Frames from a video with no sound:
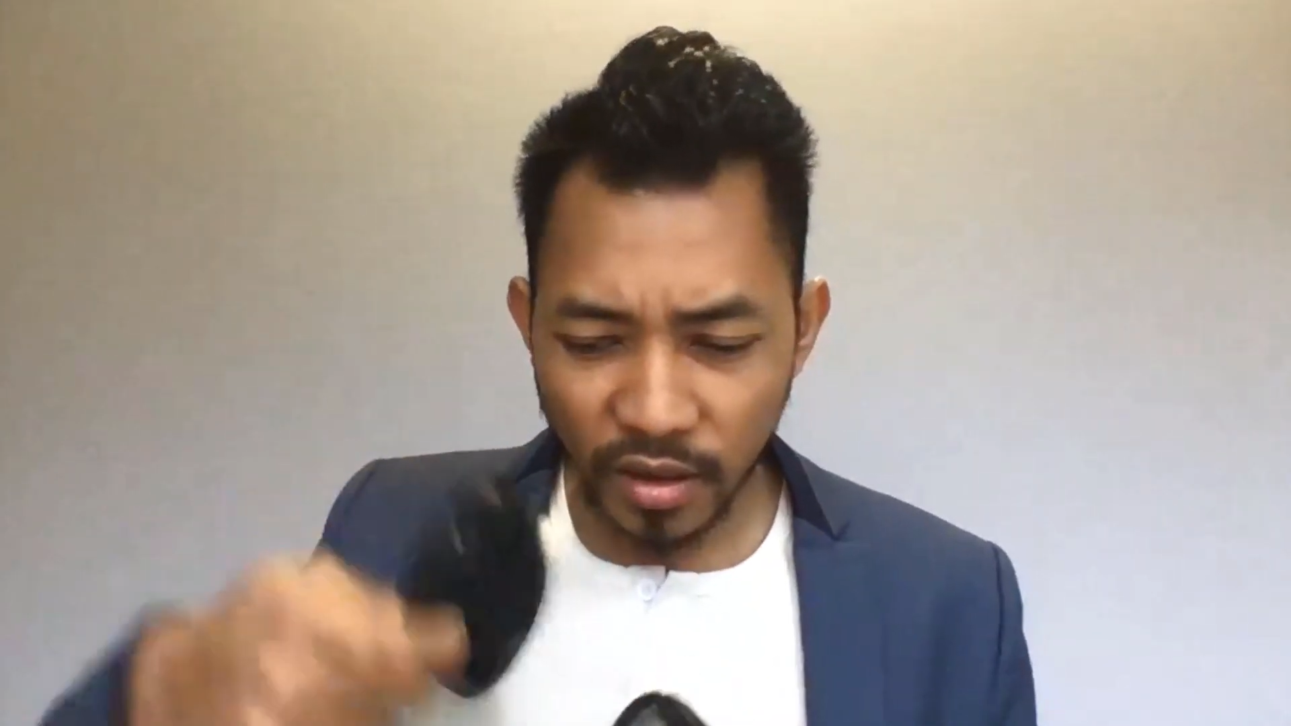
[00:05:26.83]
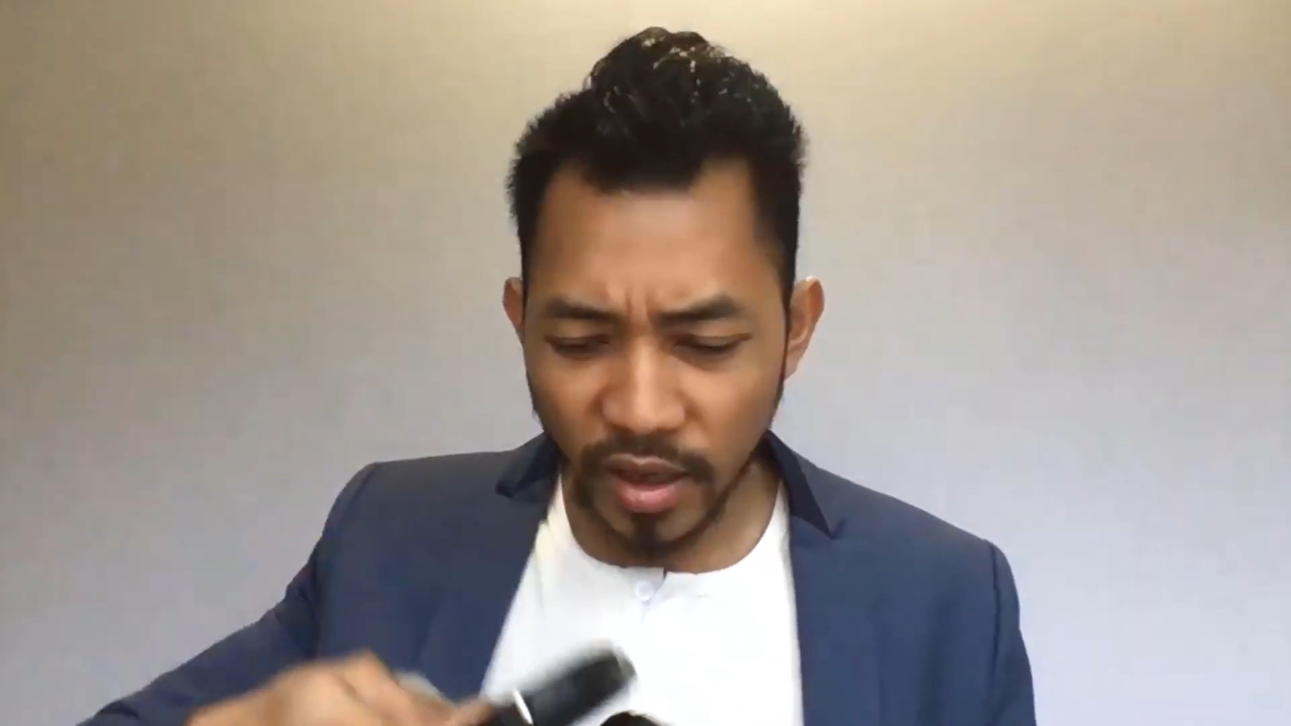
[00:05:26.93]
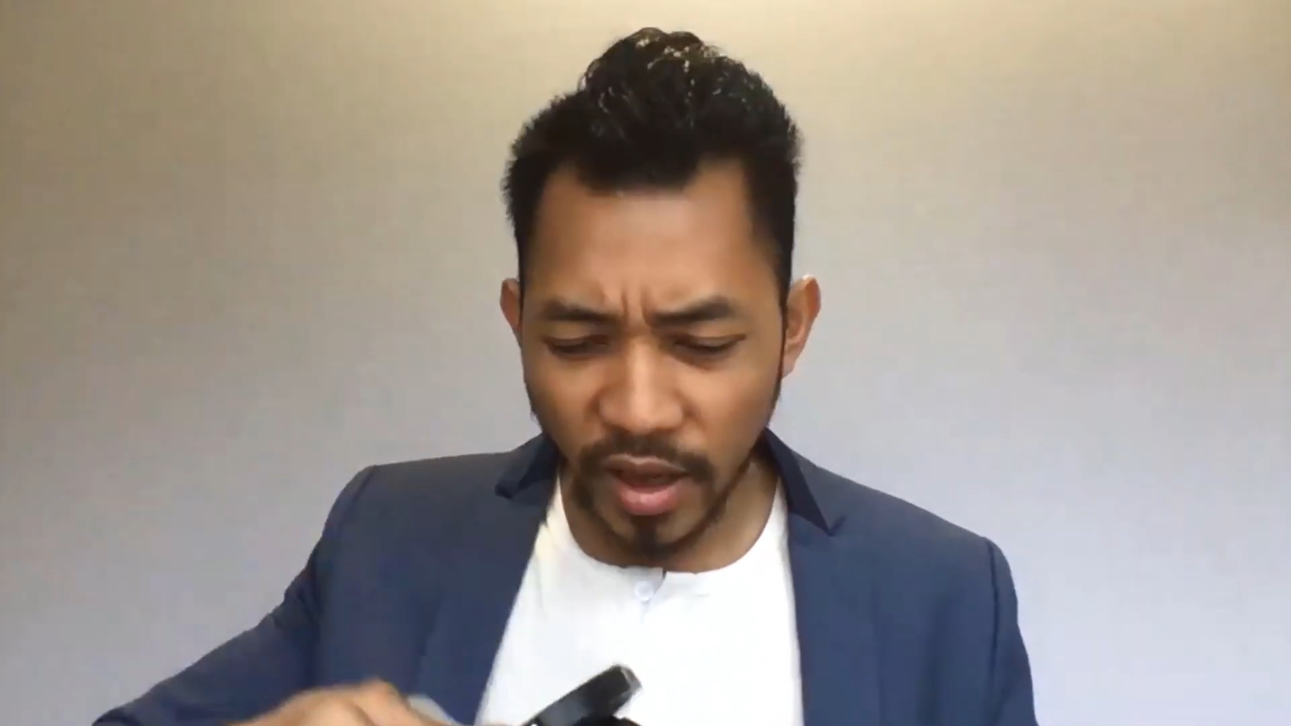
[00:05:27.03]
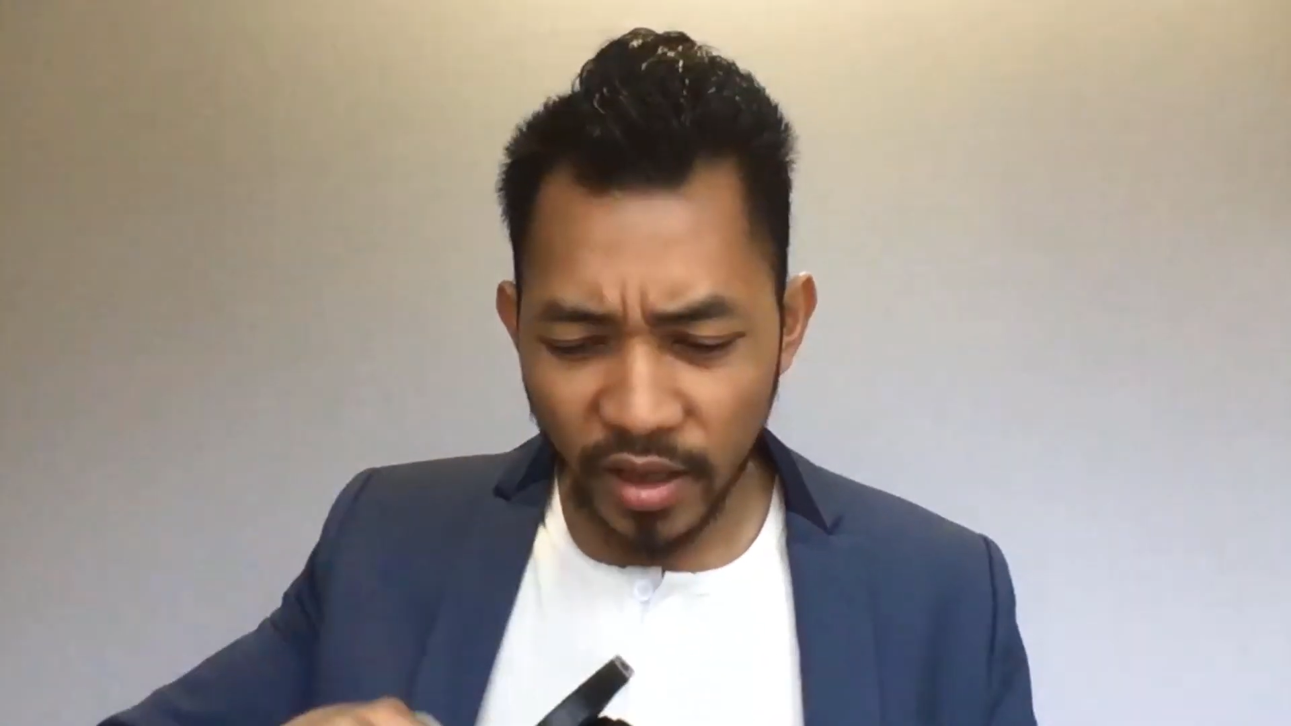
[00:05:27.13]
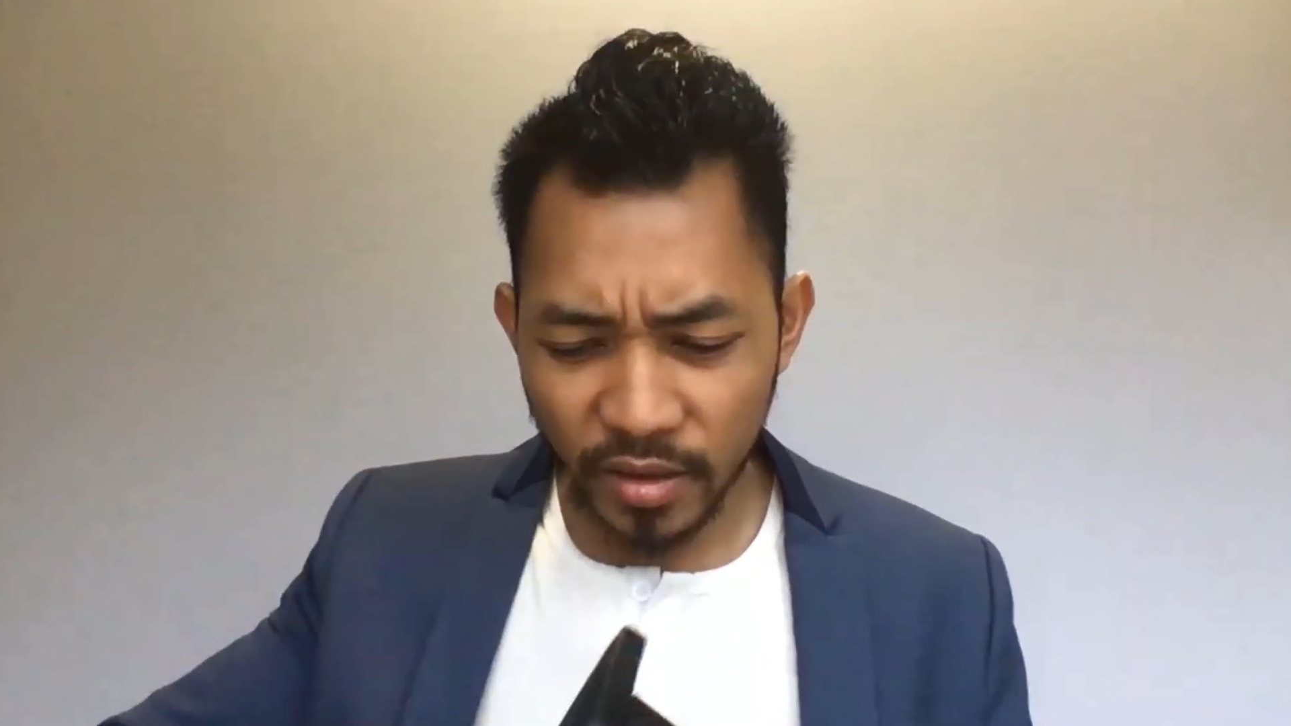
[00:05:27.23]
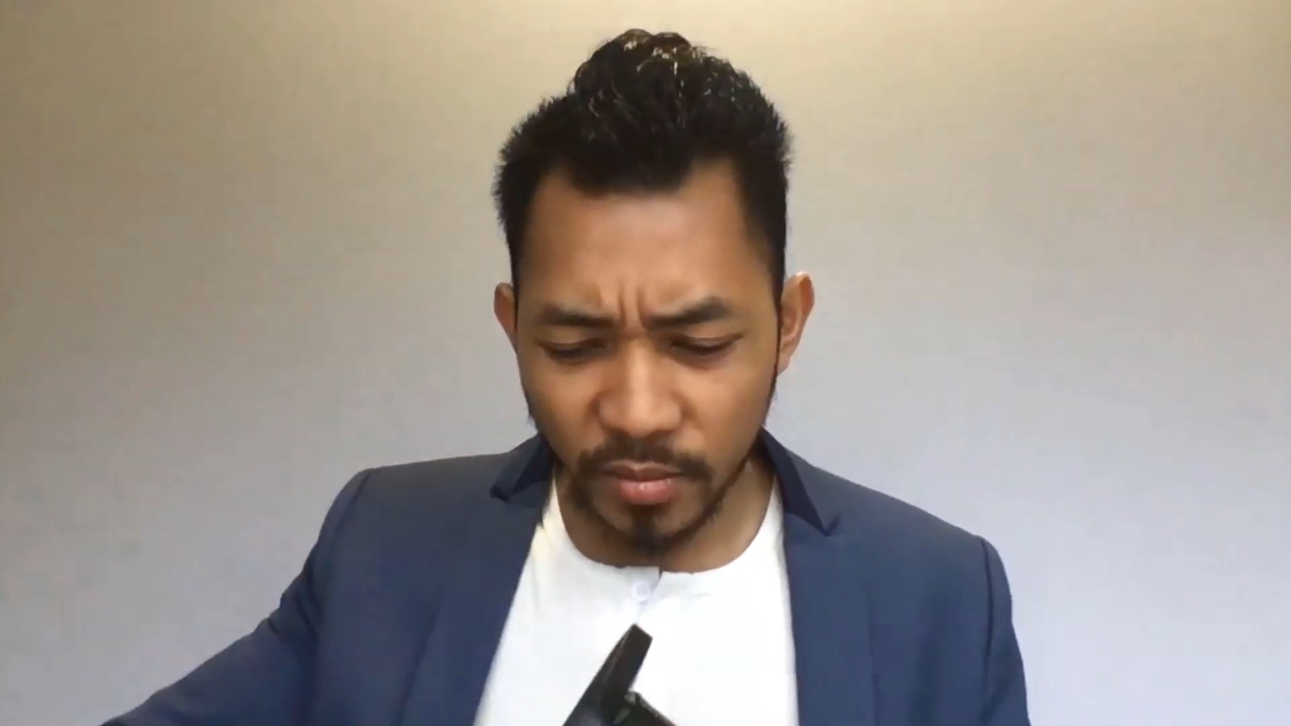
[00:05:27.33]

had a